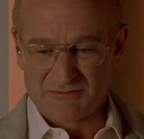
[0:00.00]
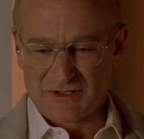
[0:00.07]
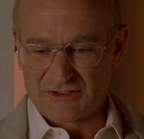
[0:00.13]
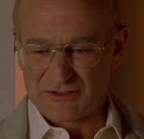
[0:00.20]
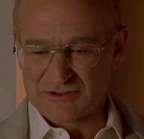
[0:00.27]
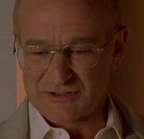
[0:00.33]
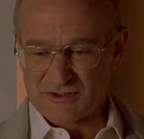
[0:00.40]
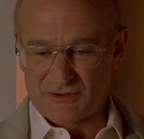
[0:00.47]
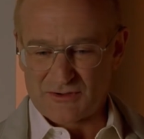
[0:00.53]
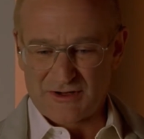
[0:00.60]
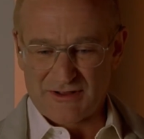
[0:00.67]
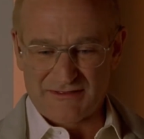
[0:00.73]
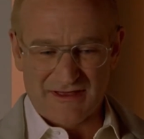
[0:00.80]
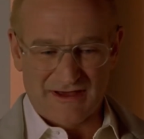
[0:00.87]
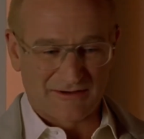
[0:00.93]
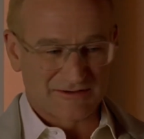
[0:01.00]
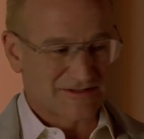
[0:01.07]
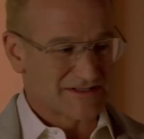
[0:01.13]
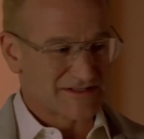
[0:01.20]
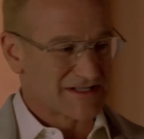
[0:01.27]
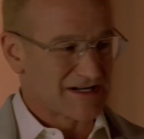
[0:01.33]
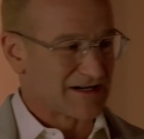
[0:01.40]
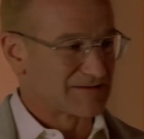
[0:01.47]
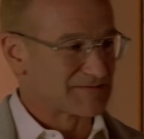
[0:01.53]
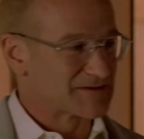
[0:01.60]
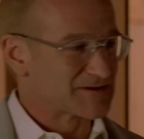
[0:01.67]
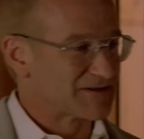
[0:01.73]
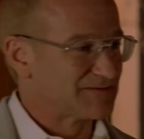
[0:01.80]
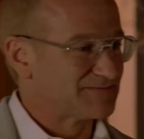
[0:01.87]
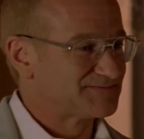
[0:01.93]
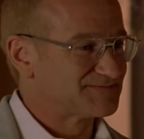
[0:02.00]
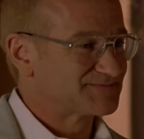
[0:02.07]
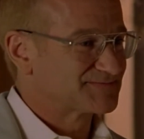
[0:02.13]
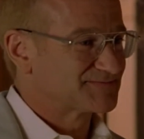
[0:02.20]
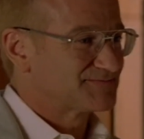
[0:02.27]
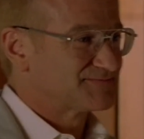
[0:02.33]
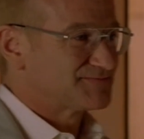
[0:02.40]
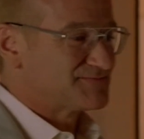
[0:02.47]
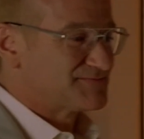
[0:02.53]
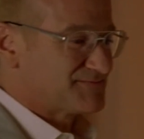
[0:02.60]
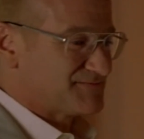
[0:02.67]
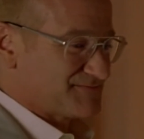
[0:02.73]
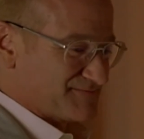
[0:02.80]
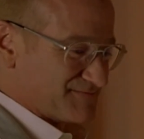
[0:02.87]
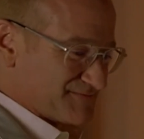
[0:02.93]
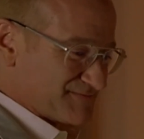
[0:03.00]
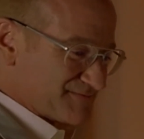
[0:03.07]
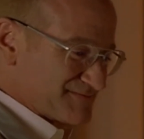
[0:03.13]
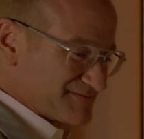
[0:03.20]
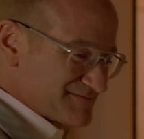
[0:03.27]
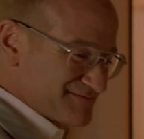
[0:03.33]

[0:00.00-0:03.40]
the house that he's kind of stalking and like reads